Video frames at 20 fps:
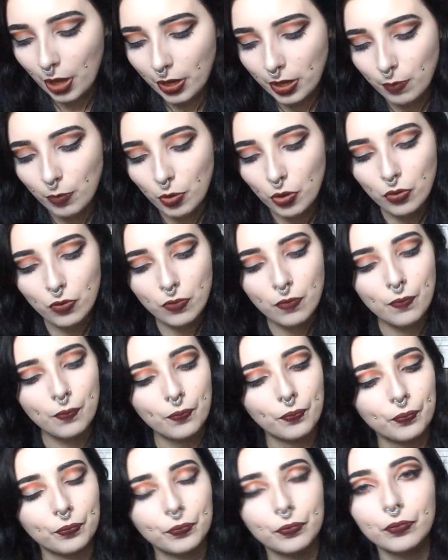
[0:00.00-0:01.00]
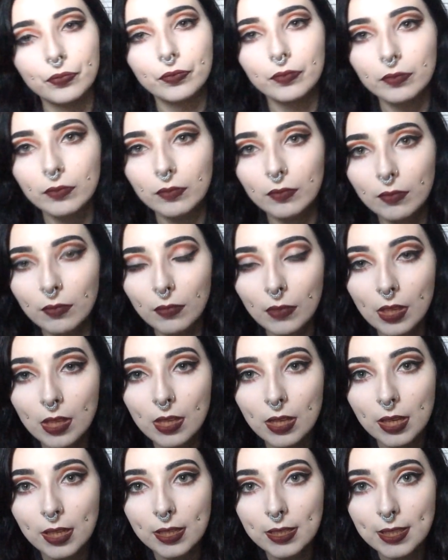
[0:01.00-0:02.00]
honeymoon.
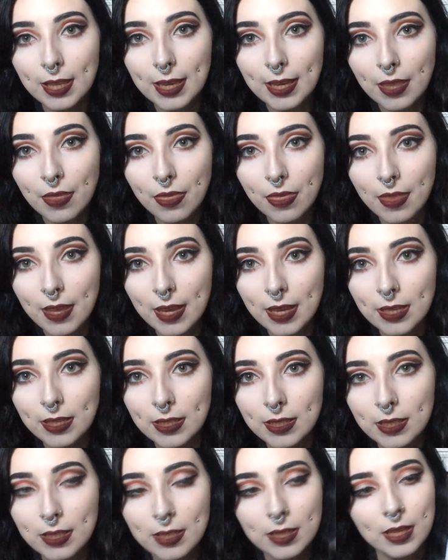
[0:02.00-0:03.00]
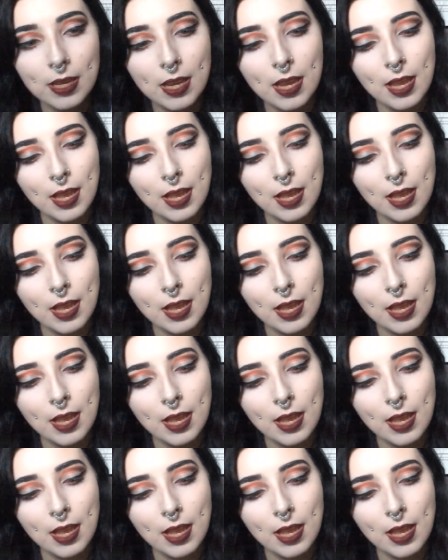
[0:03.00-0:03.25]
It looks like this.